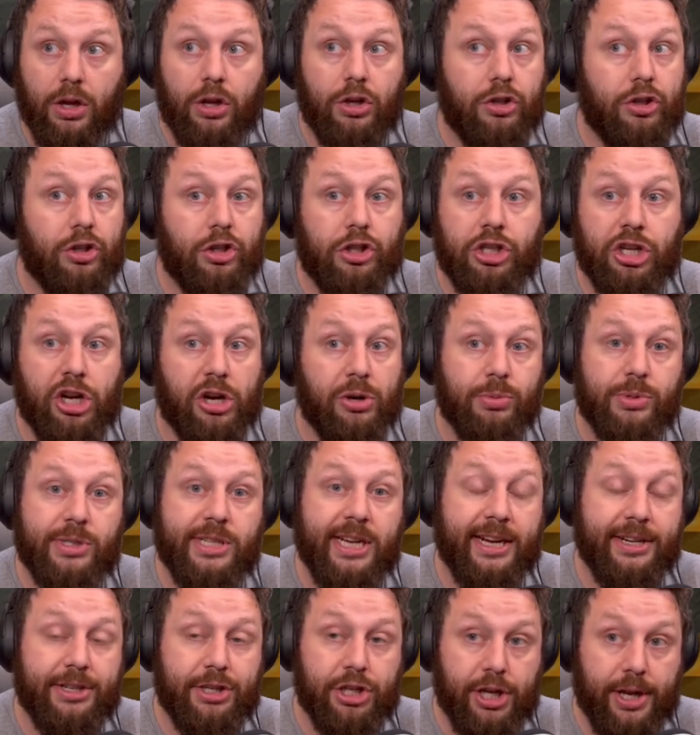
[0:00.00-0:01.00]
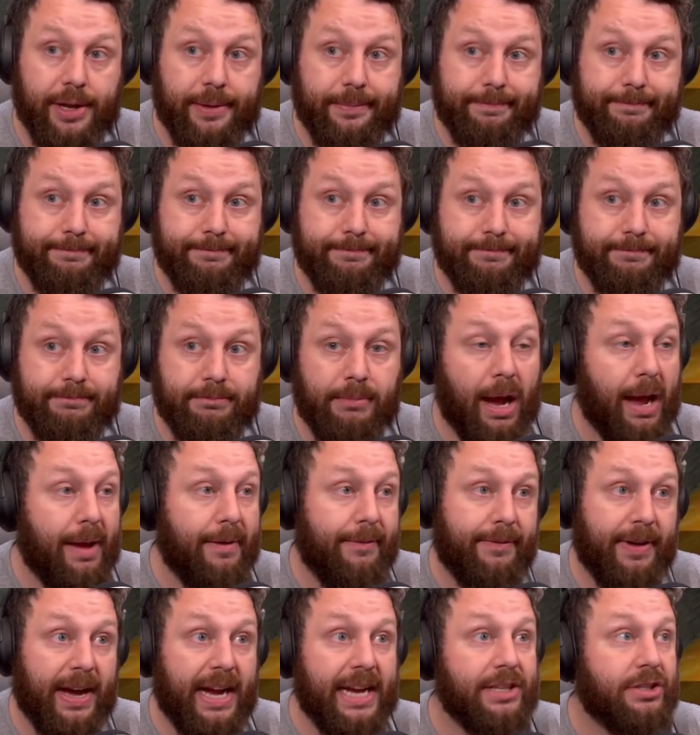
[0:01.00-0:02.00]
don't touch it. My
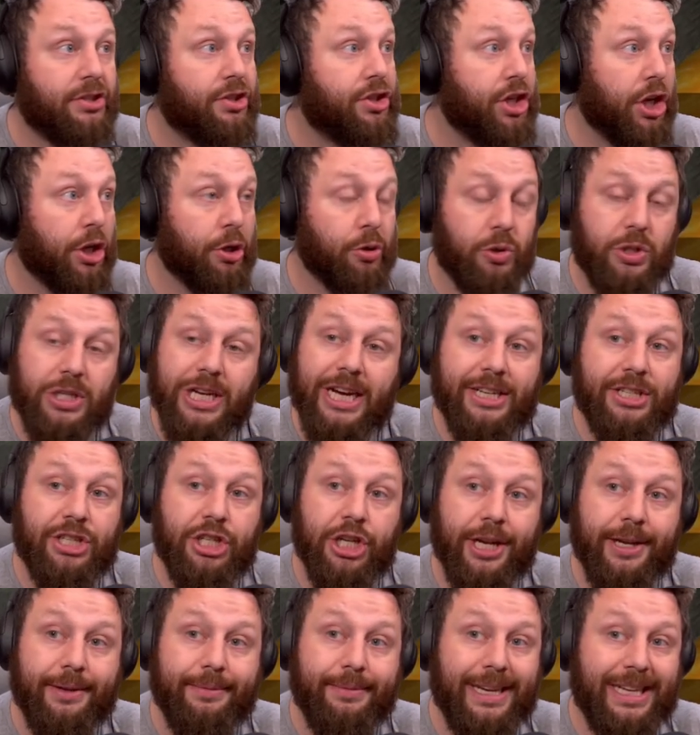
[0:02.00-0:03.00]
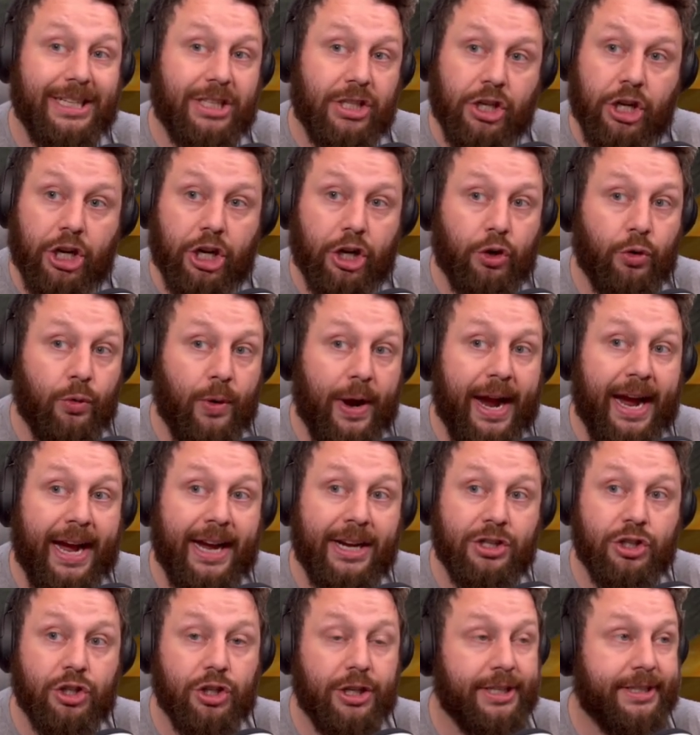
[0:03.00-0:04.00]
advice, don't touch it. It's gonna
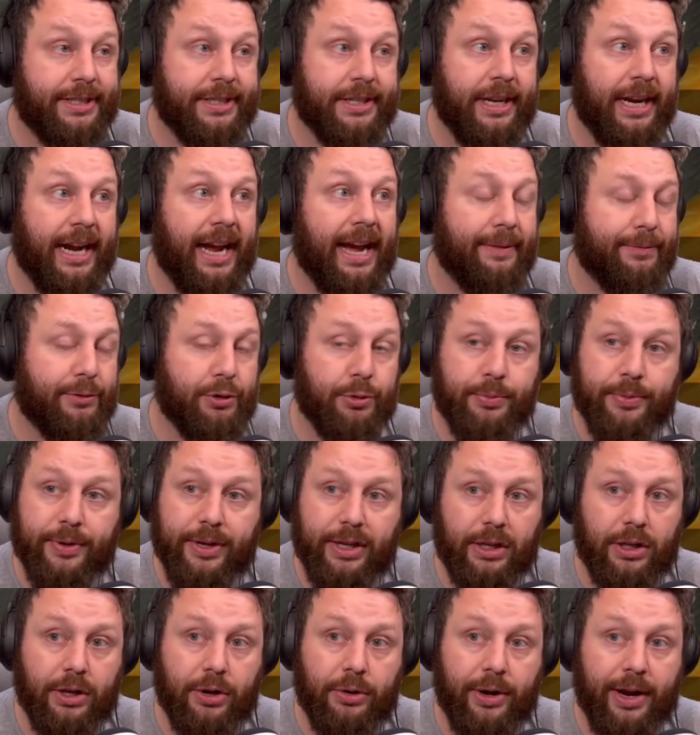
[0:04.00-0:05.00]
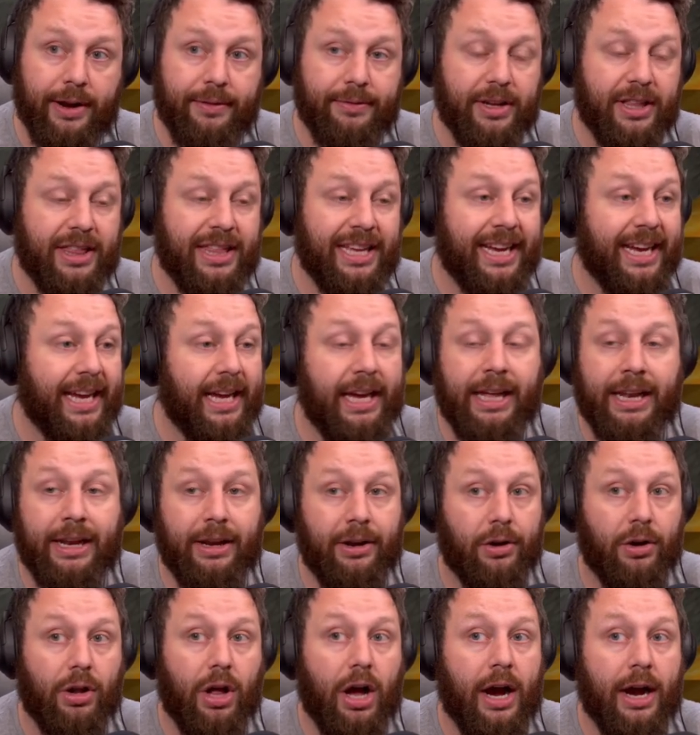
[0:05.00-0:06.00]
crash, it's gonna have to reload everything, and
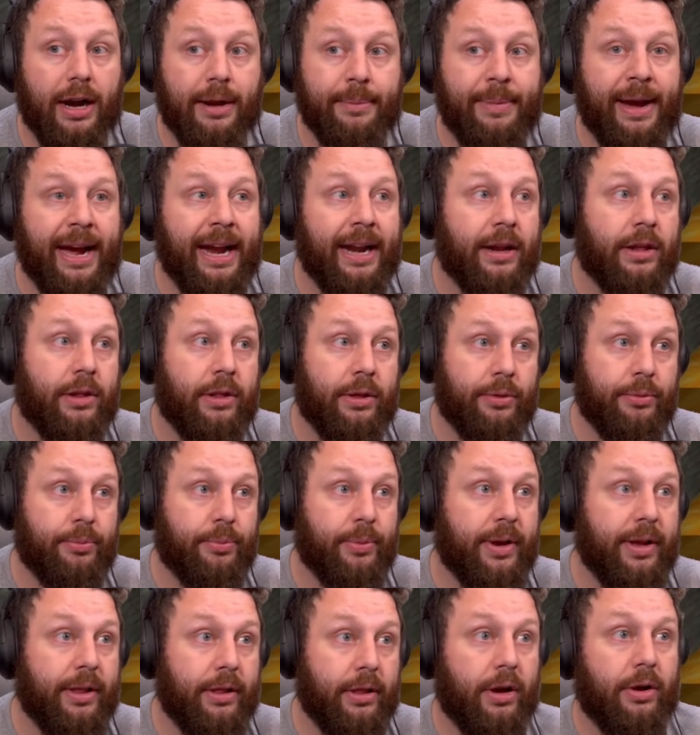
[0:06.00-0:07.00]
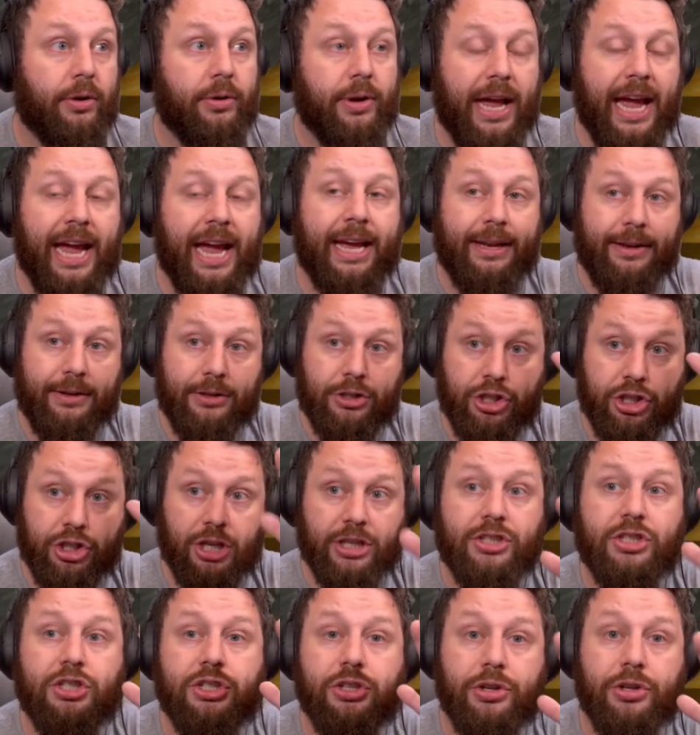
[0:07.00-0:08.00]
it'll automatically reload. And
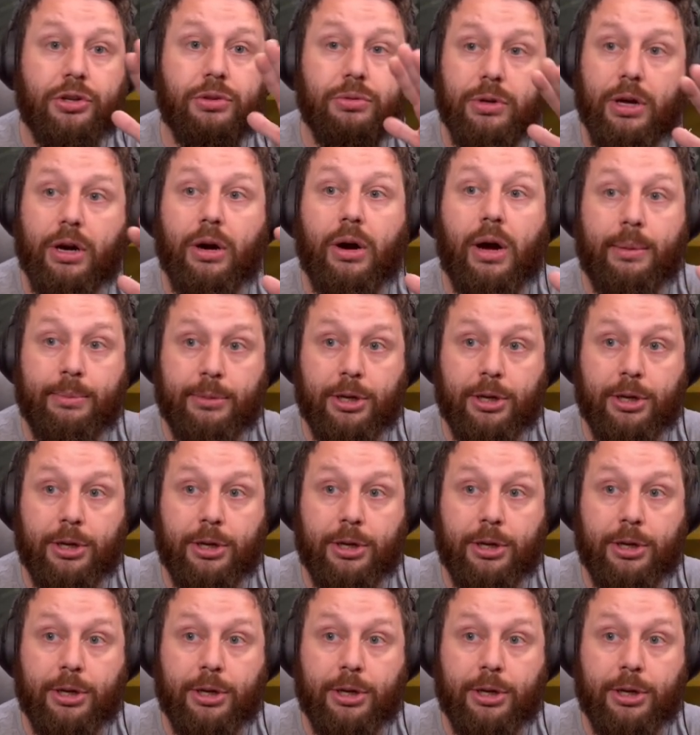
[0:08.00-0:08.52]
just so you know, I'm gonna